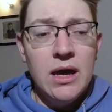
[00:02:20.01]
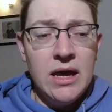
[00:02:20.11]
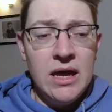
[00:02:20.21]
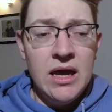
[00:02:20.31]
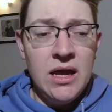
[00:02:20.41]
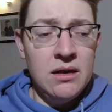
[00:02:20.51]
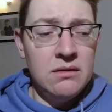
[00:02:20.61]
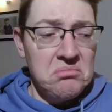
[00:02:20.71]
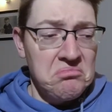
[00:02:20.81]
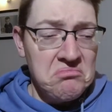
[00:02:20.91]

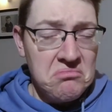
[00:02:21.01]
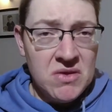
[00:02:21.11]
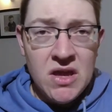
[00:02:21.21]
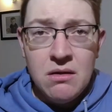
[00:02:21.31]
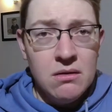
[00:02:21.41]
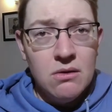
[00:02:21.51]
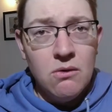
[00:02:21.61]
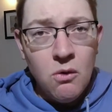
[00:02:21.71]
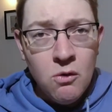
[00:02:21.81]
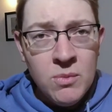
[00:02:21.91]
And yeah,
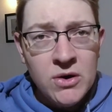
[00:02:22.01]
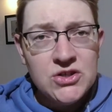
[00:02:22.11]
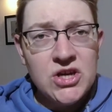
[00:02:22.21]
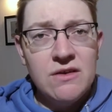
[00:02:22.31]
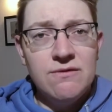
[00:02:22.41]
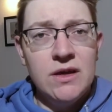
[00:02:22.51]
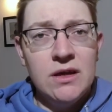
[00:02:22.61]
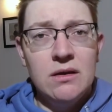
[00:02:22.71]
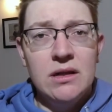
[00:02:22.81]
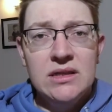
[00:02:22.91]
all my chafing